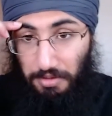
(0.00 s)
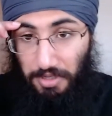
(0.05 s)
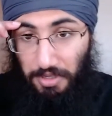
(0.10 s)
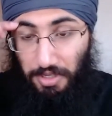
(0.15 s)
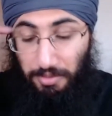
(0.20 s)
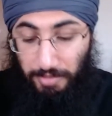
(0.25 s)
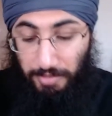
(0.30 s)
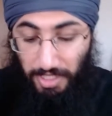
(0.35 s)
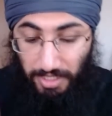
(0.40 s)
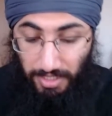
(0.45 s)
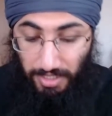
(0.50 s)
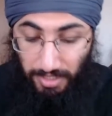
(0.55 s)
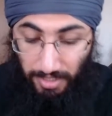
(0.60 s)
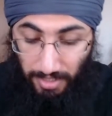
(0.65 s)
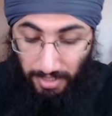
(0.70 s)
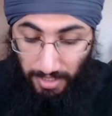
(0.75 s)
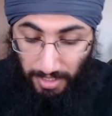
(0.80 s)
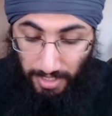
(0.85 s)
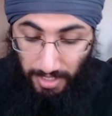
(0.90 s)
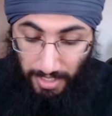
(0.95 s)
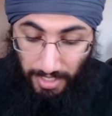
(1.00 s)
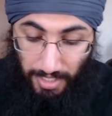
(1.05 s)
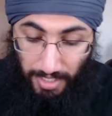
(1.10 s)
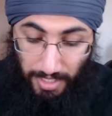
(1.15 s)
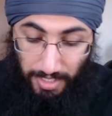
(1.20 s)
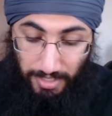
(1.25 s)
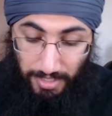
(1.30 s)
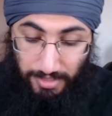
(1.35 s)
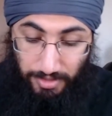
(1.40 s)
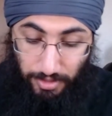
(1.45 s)
Gurmukhi
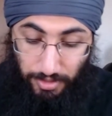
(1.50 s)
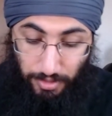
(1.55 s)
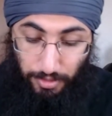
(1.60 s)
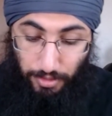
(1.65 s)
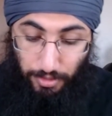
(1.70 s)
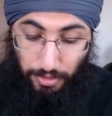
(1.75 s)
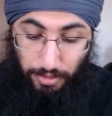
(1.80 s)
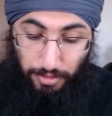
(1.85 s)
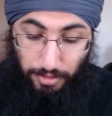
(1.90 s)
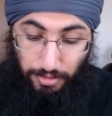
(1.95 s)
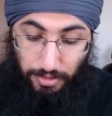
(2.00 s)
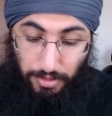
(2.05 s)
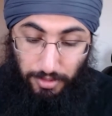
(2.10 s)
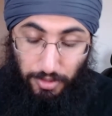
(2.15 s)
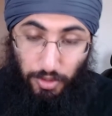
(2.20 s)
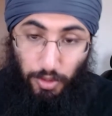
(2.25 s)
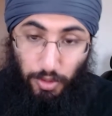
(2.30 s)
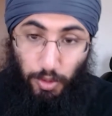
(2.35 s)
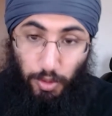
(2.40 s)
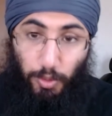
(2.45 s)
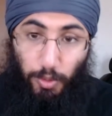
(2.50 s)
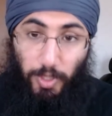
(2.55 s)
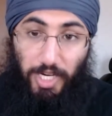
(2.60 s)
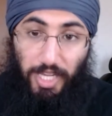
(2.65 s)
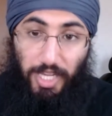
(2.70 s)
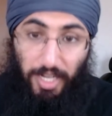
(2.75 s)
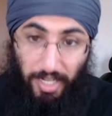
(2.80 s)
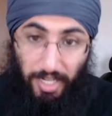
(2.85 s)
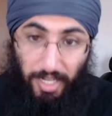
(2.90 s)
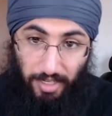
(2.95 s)
is Guru
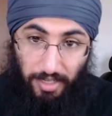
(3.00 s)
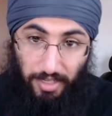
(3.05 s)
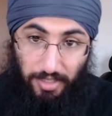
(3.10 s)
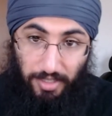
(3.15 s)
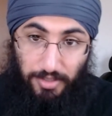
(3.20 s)
Duare.